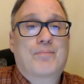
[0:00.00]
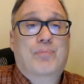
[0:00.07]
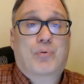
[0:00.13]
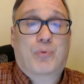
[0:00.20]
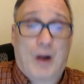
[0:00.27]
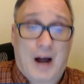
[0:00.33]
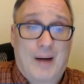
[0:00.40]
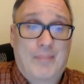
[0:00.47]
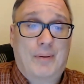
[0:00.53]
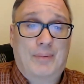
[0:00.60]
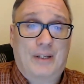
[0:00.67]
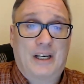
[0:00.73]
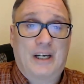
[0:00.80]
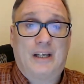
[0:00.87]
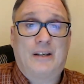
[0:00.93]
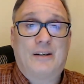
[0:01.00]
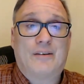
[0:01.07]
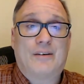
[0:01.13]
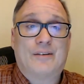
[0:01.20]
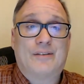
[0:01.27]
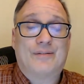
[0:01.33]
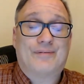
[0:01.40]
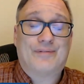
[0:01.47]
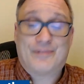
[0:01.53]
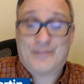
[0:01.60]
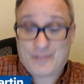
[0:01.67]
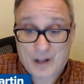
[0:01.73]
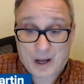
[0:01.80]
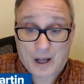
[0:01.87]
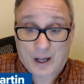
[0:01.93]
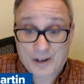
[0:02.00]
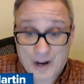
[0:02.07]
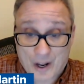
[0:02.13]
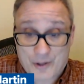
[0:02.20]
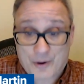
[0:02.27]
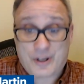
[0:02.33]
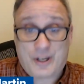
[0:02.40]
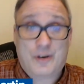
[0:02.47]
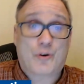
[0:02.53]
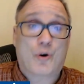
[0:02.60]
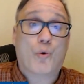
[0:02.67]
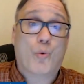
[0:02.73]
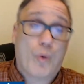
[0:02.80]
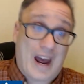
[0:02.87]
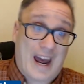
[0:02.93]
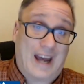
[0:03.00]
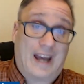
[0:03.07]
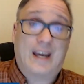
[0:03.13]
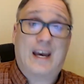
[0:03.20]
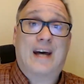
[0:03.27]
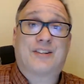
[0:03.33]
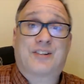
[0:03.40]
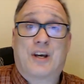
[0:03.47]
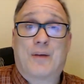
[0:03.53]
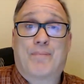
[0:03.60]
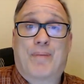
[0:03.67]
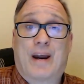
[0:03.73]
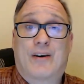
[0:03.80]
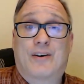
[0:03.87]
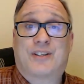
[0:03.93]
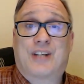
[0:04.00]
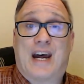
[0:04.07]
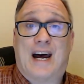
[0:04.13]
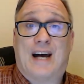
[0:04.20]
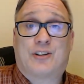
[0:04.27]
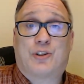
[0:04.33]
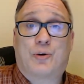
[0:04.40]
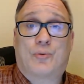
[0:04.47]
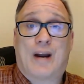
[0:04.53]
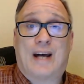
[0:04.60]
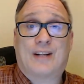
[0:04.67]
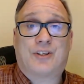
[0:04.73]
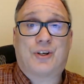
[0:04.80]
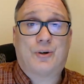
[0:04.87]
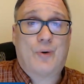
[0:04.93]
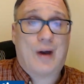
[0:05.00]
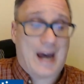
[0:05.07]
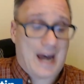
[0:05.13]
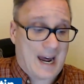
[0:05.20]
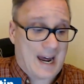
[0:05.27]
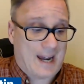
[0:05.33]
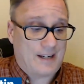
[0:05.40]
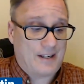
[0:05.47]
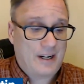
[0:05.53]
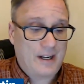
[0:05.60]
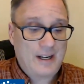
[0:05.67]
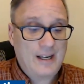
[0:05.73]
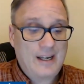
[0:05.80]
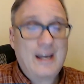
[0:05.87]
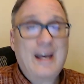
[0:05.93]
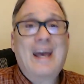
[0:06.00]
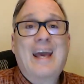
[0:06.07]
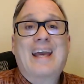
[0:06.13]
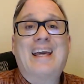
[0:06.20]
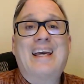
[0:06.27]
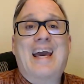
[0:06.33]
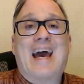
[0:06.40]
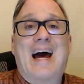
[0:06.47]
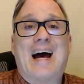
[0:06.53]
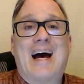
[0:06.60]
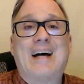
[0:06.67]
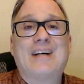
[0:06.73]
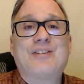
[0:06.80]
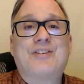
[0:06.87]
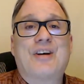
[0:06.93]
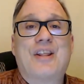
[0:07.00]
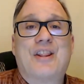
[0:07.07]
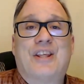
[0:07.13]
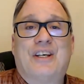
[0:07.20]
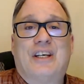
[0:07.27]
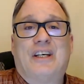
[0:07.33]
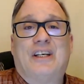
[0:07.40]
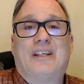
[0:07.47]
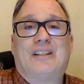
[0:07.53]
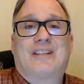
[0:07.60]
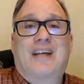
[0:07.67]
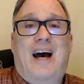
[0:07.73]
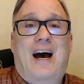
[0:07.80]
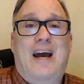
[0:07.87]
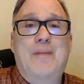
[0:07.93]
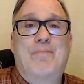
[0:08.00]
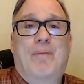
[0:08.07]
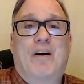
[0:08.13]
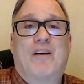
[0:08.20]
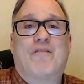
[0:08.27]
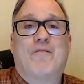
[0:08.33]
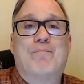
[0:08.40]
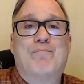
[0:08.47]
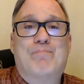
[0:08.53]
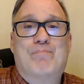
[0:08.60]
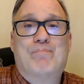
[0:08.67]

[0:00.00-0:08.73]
probably another year away as compared to Aatu Raty, and he has the type of